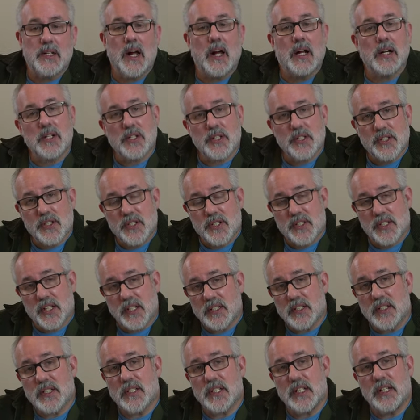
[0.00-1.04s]

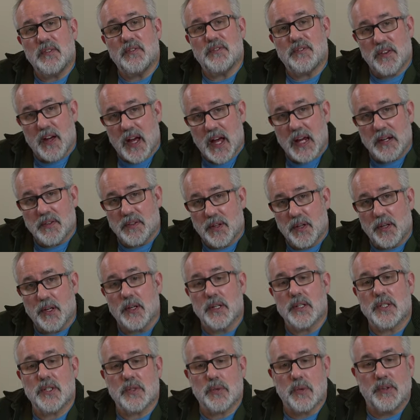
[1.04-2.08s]
165
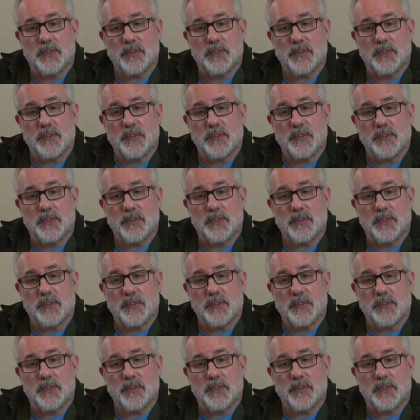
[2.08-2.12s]
Hz